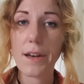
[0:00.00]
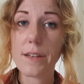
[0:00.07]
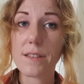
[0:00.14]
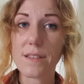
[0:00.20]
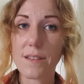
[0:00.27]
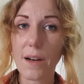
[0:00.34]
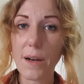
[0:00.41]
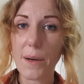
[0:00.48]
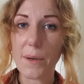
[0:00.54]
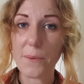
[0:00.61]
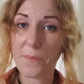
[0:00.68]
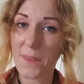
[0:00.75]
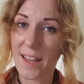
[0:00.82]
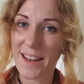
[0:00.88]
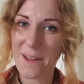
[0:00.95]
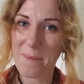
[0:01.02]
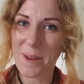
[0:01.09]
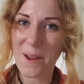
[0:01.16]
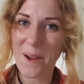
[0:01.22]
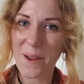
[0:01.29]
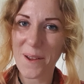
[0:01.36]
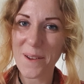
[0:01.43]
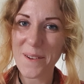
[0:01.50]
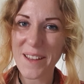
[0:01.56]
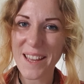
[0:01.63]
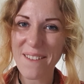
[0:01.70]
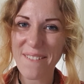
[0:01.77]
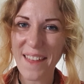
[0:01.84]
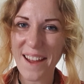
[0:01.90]
So let me know
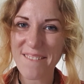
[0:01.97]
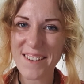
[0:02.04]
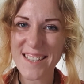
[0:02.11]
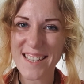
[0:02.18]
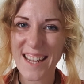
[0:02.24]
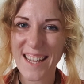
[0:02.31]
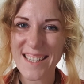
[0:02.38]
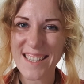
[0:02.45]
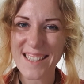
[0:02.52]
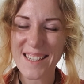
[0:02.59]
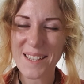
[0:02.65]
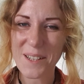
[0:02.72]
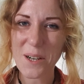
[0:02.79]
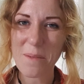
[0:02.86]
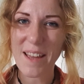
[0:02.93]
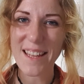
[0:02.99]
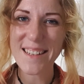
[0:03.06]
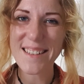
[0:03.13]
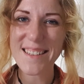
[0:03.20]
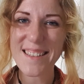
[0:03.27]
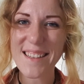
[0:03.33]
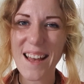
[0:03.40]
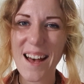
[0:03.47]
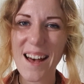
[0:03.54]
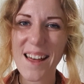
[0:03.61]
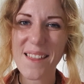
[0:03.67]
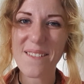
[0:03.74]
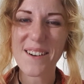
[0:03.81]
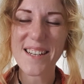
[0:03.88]
if that resonated in the comments.
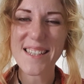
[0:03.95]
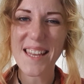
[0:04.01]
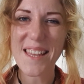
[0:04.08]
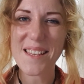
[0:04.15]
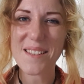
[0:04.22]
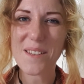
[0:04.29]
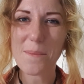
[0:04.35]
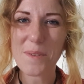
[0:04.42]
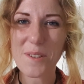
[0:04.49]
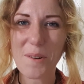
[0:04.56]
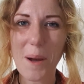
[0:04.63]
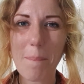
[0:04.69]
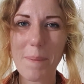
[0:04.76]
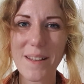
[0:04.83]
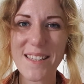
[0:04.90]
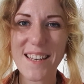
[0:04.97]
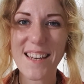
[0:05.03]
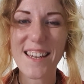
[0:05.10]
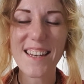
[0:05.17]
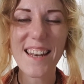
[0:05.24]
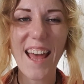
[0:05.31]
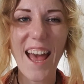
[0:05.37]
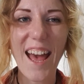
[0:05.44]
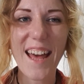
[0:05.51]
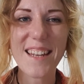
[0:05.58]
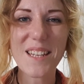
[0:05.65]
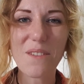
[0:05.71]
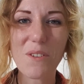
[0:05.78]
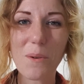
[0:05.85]
Otherwise, hit the subscribe button.
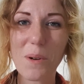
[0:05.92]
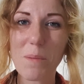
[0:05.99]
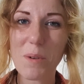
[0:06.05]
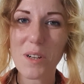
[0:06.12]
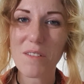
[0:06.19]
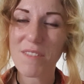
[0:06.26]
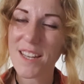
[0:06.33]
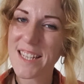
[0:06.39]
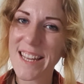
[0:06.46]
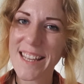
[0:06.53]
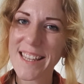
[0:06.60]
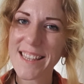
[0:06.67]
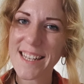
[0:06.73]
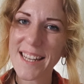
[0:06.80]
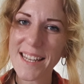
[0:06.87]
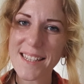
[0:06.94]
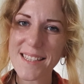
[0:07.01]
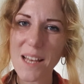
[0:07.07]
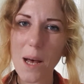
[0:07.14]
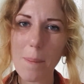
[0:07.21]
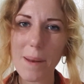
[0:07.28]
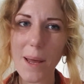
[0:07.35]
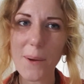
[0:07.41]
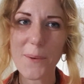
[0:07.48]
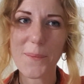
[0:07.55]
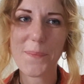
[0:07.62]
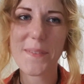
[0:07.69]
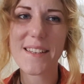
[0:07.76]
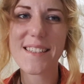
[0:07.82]
And if you want to book a reading, the links are below.
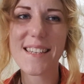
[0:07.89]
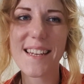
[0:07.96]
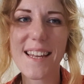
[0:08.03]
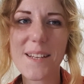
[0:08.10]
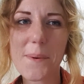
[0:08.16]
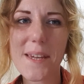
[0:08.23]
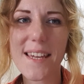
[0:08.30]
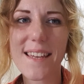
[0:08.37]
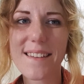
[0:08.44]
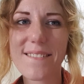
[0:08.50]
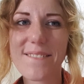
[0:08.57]
See you next week.